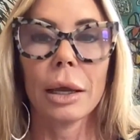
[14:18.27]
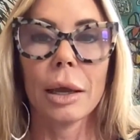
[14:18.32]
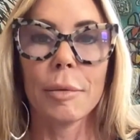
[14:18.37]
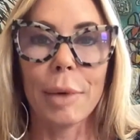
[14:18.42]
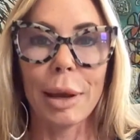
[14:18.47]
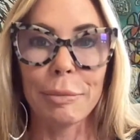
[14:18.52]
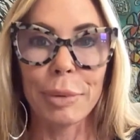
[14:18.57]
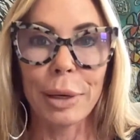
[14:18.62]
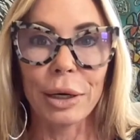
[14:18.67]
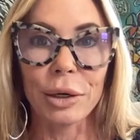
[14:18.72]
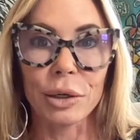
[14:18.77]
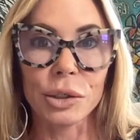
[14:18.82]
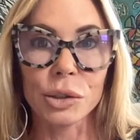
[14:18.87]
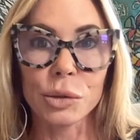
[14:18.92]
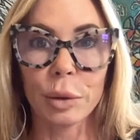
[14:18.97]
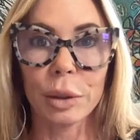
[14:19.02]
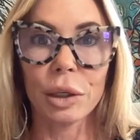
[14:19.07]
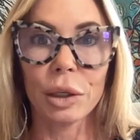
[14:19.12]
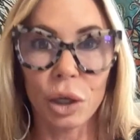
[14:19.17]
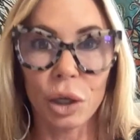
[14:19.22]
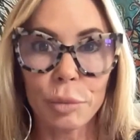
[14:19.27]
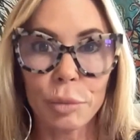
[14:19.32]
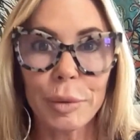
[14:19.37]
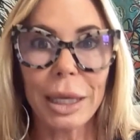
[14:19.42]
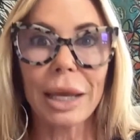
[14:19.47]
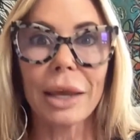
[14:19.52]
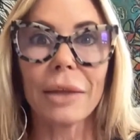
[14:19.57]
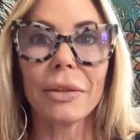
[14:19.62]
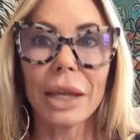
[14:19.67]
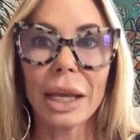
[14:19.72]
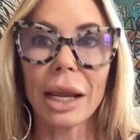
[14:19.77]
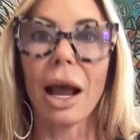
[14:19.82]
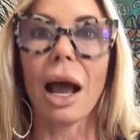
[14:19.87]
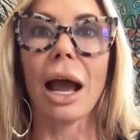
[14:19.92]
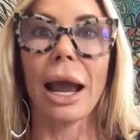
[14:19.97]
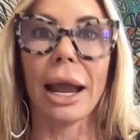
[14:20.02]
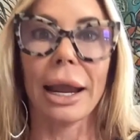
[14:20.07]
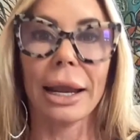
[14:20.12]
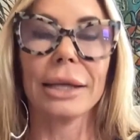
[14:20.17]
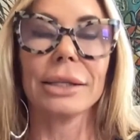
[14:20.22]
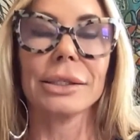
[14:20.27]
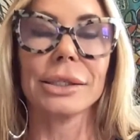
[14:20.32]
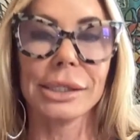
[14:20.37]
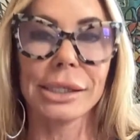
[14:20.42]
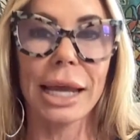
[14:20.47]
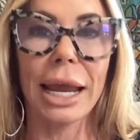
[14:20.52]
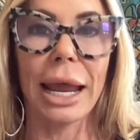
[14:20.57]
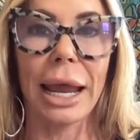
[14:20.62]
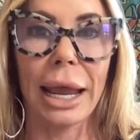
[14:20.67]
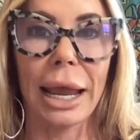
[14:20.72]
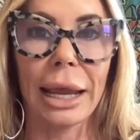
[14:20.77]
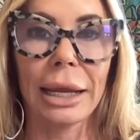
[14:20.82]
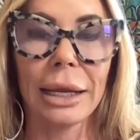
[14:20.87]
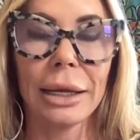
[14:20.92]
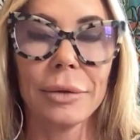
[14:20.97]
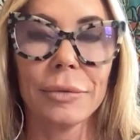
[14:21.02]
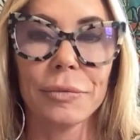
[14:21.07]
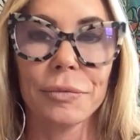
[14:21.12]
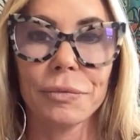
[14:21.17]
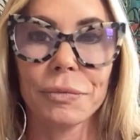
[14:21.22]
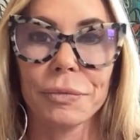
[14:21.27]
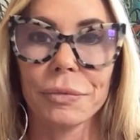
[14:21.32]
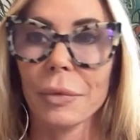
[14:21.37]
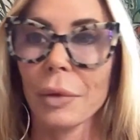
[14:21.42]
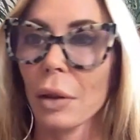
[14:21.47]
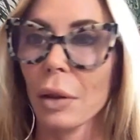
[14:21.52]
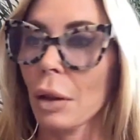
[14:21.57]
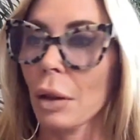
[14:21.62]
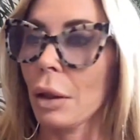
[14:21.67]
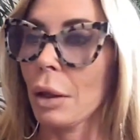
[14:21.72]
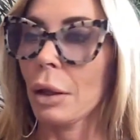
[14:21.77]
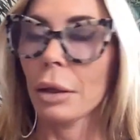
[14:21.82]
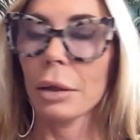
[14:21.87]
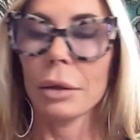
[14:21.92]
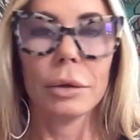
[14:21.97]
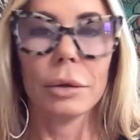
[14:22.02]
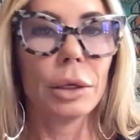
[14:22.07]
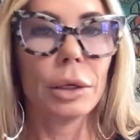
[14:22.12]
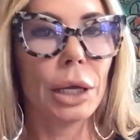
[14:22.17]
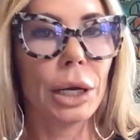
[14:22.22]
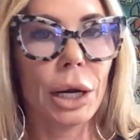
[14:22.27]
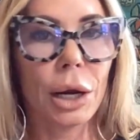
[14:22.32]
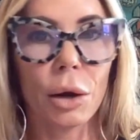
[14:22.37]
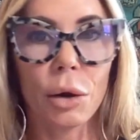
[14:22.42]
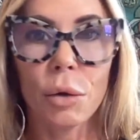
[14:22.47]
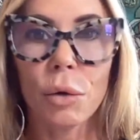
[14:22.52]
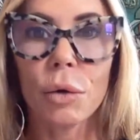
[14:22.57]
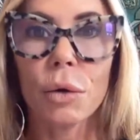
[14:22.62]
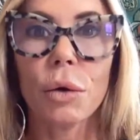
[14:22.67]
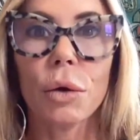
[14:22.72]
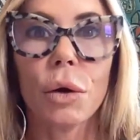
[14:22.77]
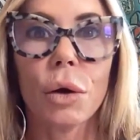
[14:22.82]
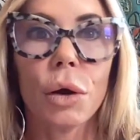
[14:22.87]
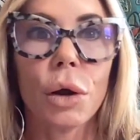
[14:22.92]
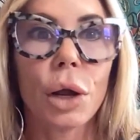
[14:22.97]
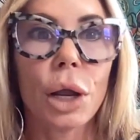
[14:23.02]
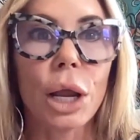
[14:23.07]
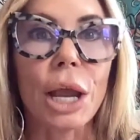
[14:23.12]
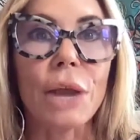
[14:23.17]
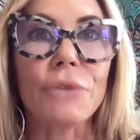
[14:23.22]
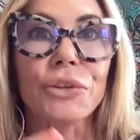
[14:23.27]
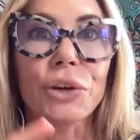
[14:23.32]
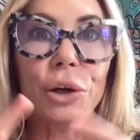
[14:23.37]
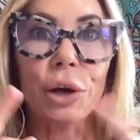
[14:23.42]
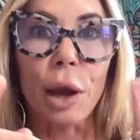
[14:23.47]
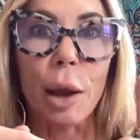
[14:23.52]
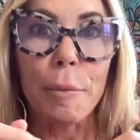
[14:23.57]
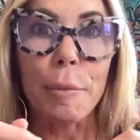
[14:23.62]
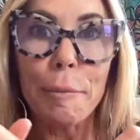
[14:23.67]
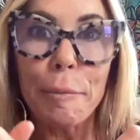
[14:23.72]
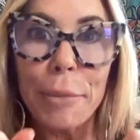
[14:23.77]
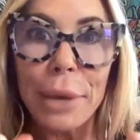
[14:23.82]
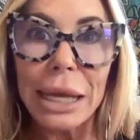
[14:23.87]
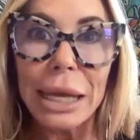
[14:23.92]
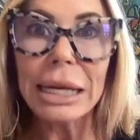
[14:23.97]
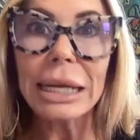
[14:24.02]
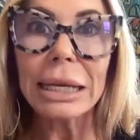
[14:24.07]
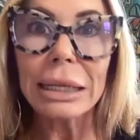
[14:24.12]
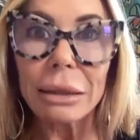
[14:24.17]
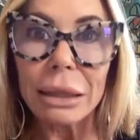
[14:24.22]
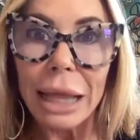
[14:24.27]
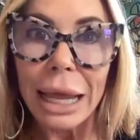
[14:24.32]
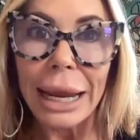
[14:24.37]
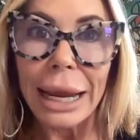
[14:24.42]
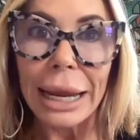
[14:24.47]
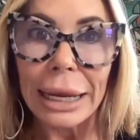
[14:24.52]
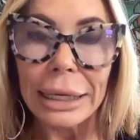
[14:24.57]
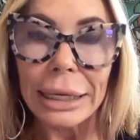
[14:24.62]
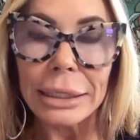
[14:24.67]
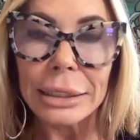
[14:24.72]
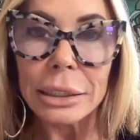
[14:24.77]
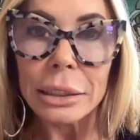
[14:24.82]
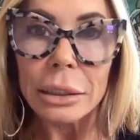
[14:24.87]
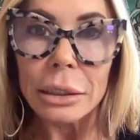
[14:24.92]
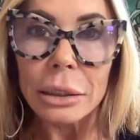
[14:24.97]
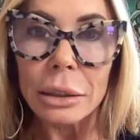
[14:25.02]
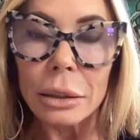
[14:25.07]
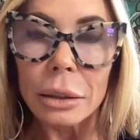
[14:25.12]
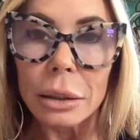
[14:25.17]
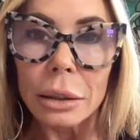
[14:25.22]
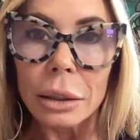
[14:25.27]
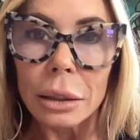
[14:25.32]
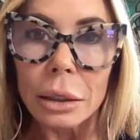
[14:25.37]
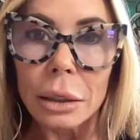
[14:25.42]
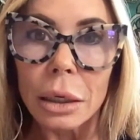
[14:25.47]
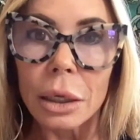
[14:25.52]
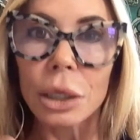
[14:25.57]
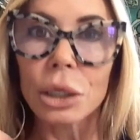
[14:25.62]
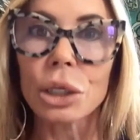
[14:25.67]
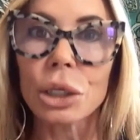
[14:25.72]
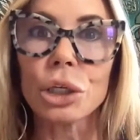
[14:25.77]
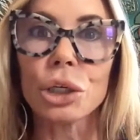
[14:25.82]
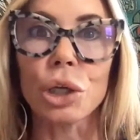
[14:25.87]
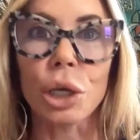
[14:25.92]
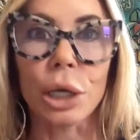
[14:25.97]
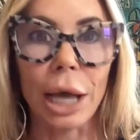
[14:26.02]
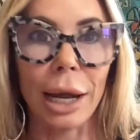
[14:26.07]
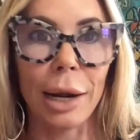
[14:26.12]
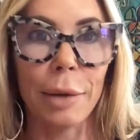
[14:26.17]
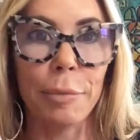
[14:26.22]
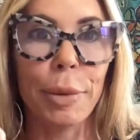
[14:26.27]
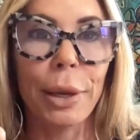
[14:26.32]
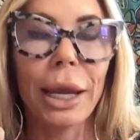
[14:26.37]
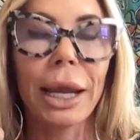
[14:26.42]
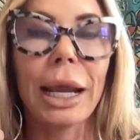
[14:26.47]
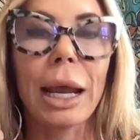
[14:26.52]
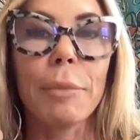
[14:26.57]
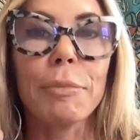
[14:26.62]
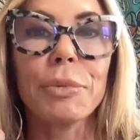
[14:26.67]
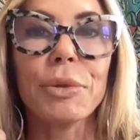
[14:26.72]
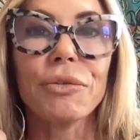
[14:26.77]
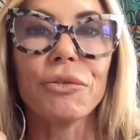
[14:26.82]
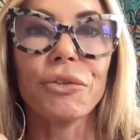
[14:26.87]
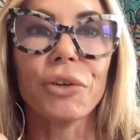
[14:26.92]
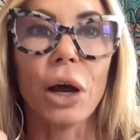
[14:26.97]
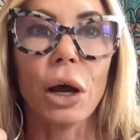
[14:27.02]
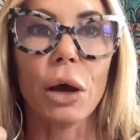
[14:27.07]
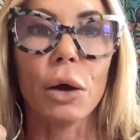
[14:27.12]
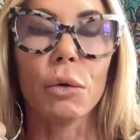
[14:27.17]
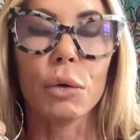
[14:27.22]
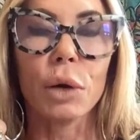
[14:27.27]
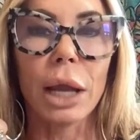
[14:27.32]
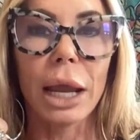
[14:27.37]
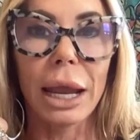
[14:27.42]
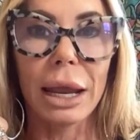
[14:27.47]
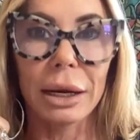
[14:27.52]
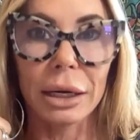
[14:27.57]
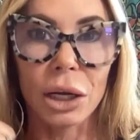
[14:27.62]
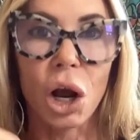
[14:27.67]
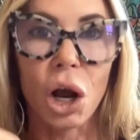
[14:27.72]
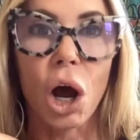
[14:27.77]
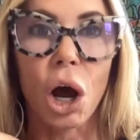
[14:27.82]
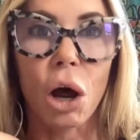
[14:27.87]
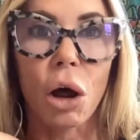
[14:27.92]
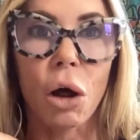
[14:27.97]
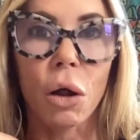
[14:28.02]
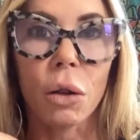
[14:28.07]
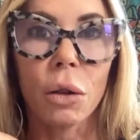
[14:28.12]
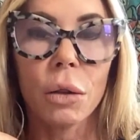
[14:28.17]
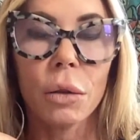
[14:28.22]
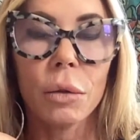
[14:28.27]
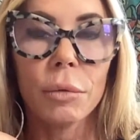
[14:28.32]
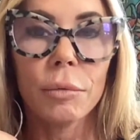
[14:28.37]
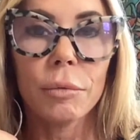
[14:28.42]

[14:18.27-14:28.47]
And my parents would look me in the eye and say, if you're a minute late, you got to pick up the phone and call.